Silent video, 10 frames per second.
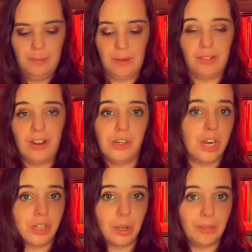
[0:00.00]
My friend
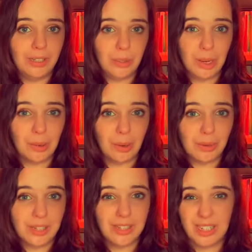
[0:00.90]
Jess got me into it when I
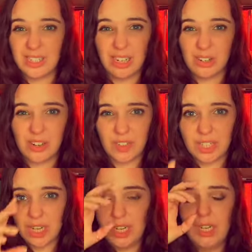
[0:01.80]
was 16 or
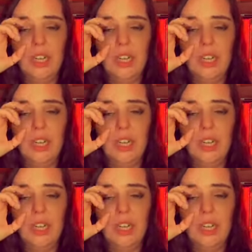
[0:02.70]
17,